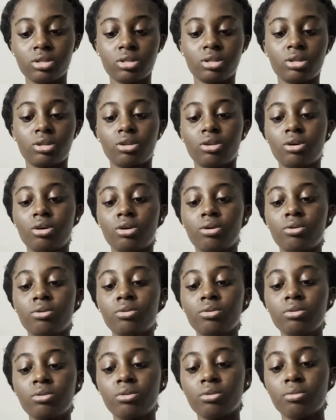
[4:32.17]
So
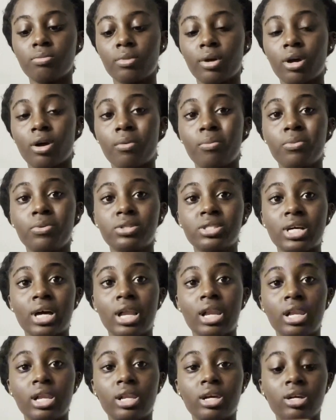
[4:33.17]
now I'm gonna put
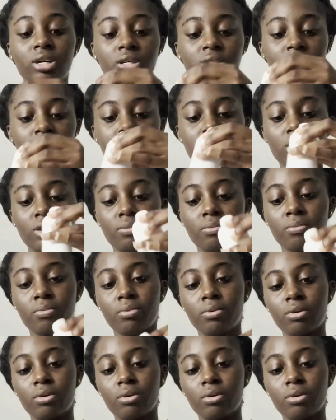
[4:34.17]
a little tip.